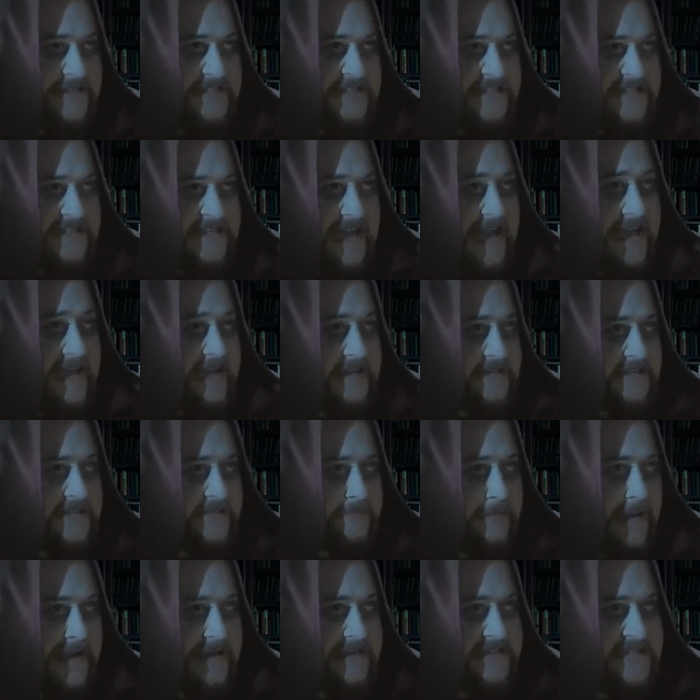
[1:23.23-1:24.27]
states
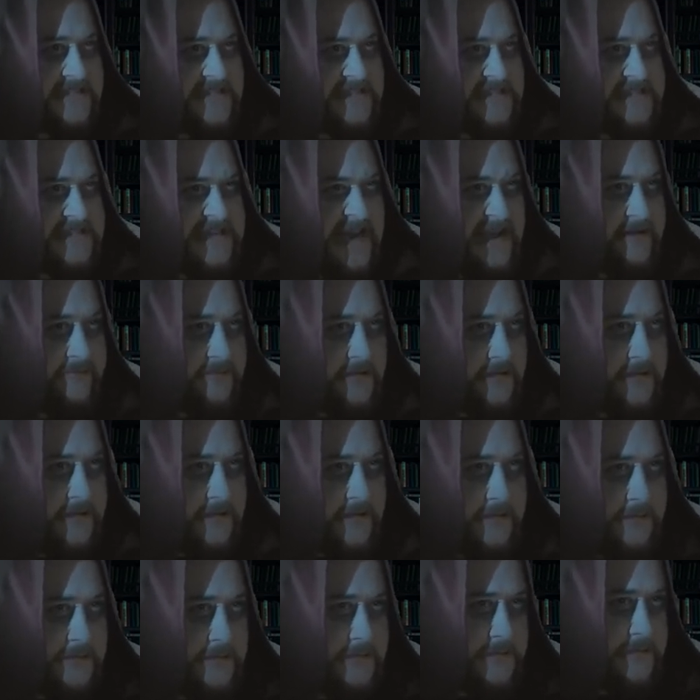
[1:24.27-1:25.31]
made sterile.